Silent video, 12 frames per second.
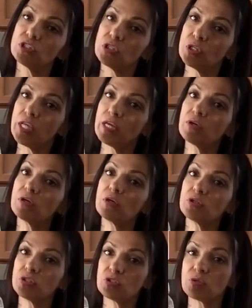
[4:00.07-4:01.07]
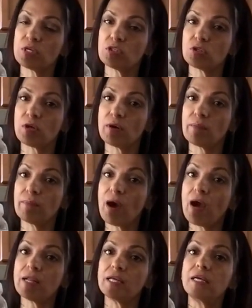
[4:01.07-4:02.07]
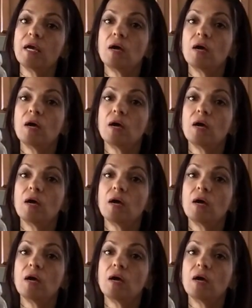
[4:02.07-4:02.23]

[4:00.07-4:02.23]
so they could go straight to our body.